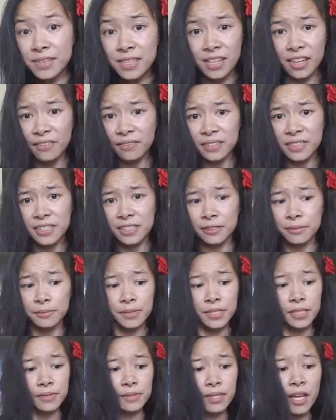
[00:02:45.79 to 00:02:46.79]
in love with Tsum
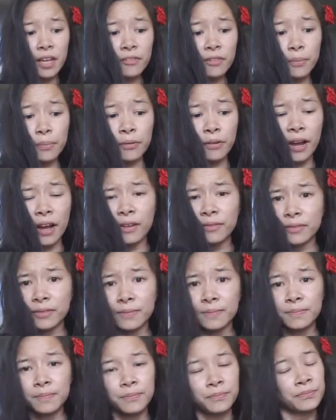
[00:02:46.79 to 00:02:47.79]
Tsums. I have a
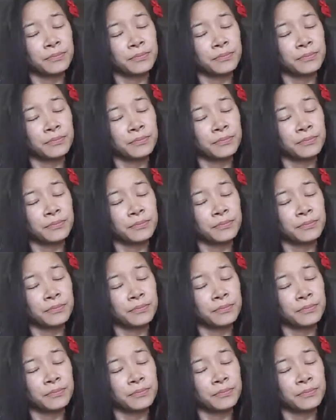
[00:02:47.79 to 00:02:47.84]
problem.